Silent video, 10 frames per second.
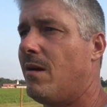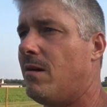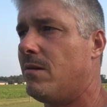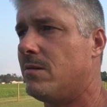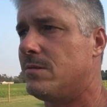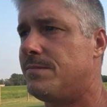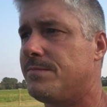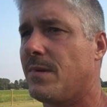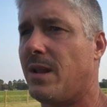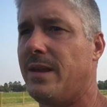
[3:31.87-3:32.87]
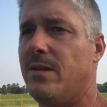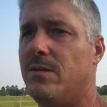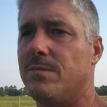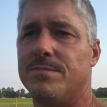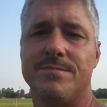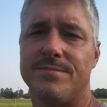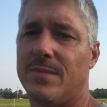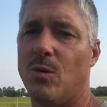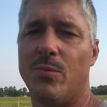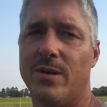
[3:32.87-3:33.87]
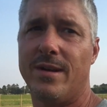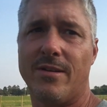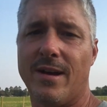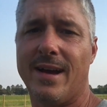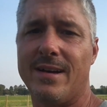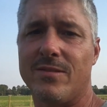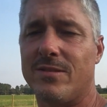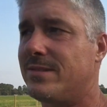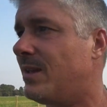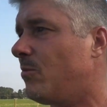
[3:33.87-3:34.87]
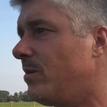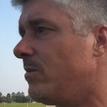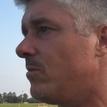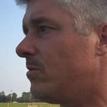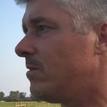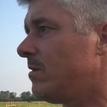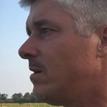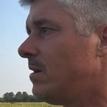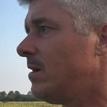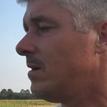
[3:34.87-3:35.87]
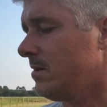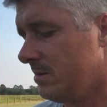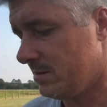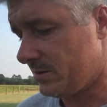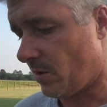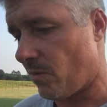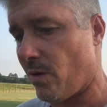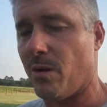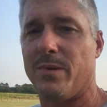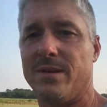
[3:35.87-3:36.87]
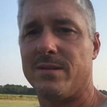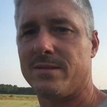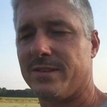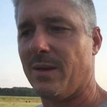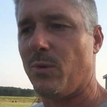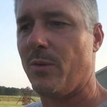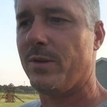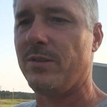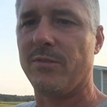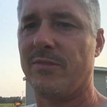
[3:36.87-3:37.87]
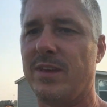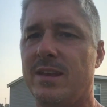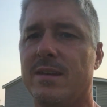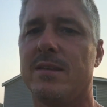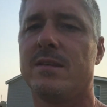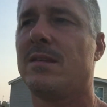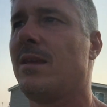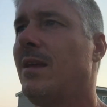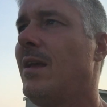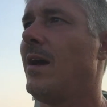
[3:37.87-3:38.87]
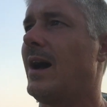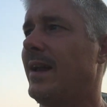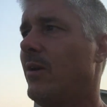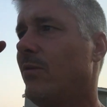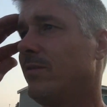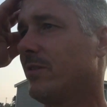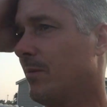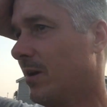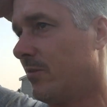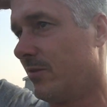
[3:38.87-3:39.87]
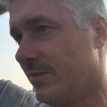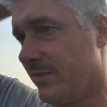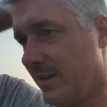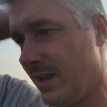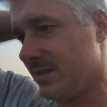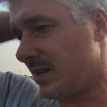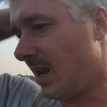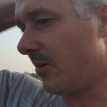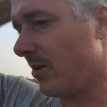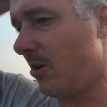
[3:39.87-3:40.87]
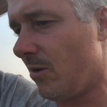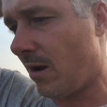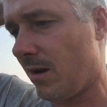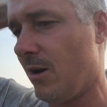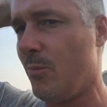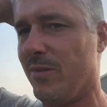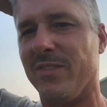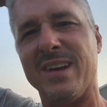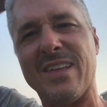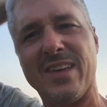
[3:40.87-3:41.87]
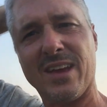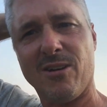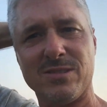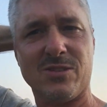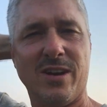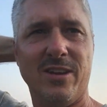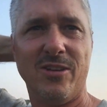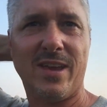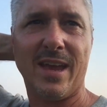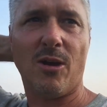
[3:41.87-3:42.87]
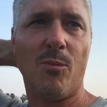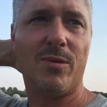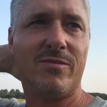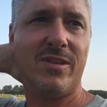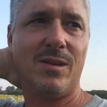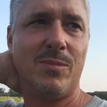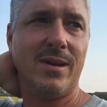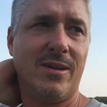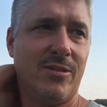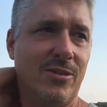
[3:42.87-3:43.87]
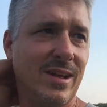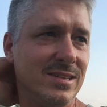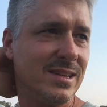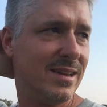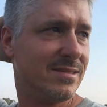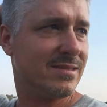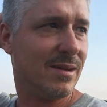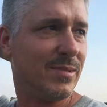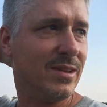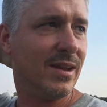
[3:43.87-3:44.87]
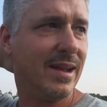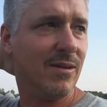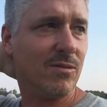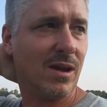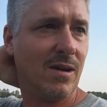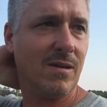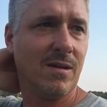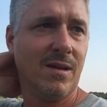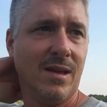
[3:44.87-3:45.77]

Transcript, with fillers: uh, clean up, don't put it in their hive because they will start robbing. Same way with your feeding. I know in some countries it's against the law to uh, uh, open feed. I think Australia you can't open feed, but here in the United States, I mean, they don't care.